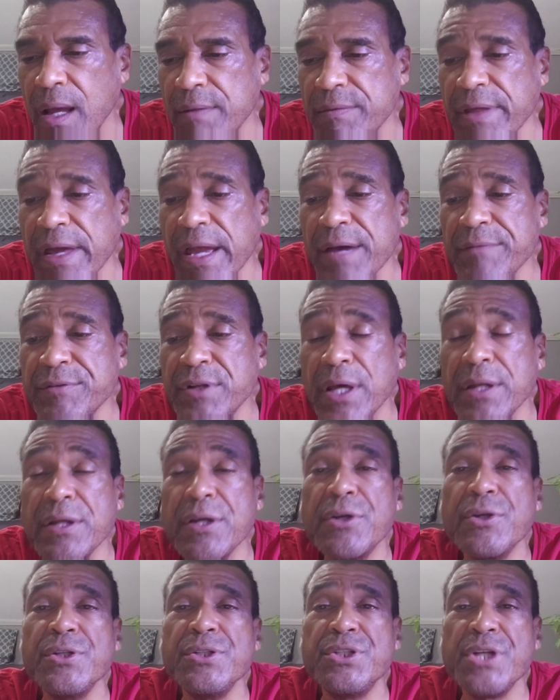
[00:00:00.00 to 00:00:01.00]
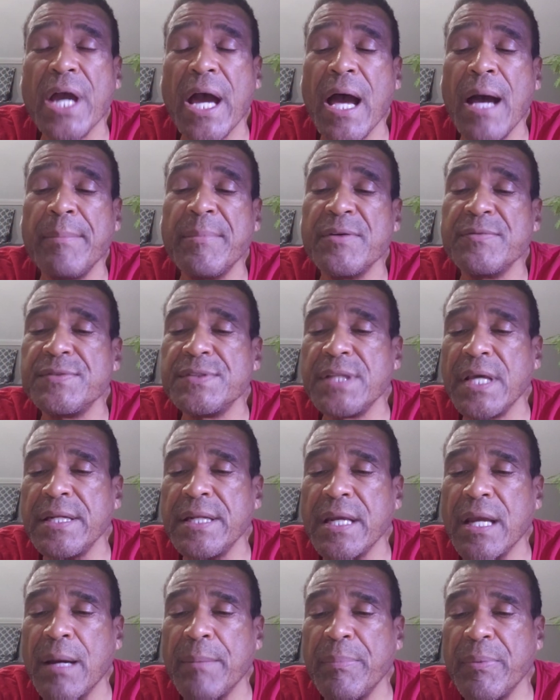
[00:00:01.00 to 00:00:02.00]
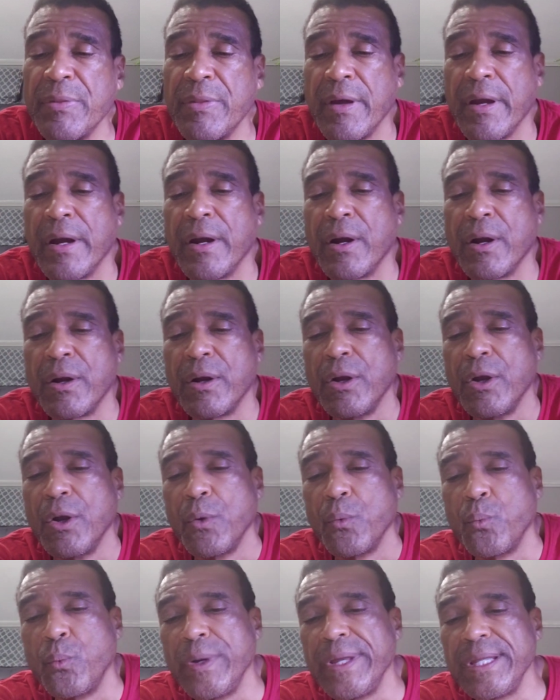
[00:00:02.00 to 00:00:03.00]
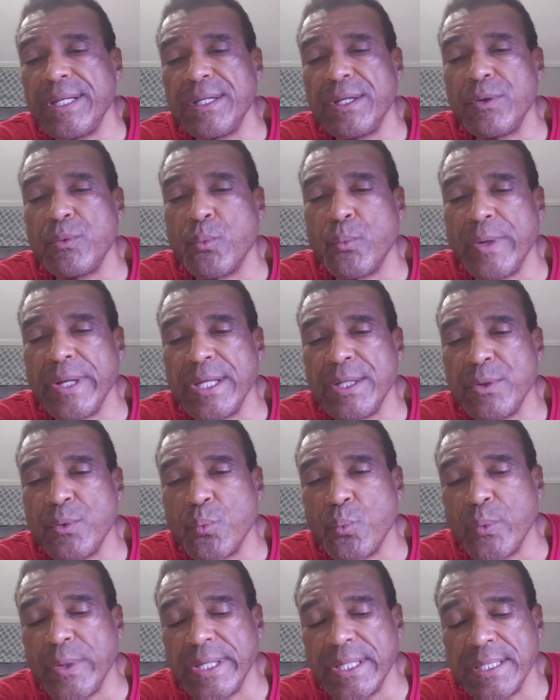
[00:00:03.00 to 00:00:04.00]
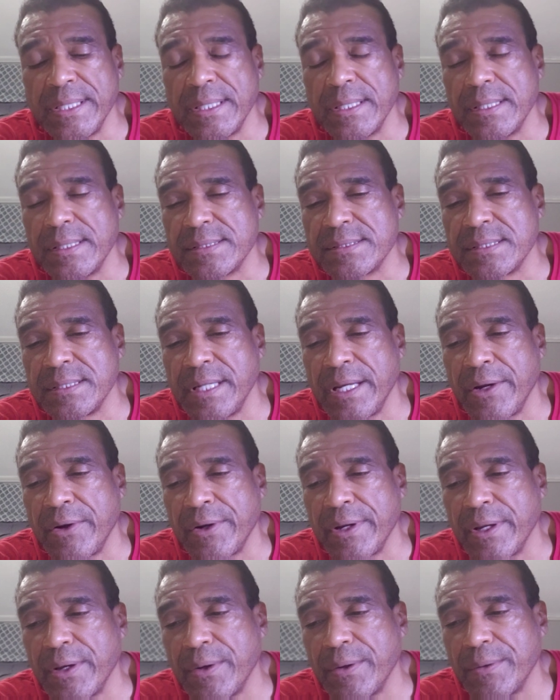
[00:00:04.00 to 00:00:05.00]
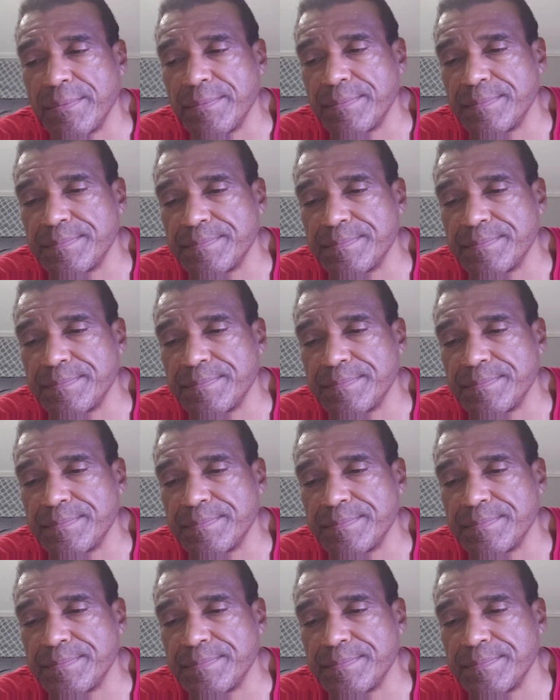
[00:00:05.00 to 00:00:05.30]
They have done a good job of setting up their win-win-win scenario.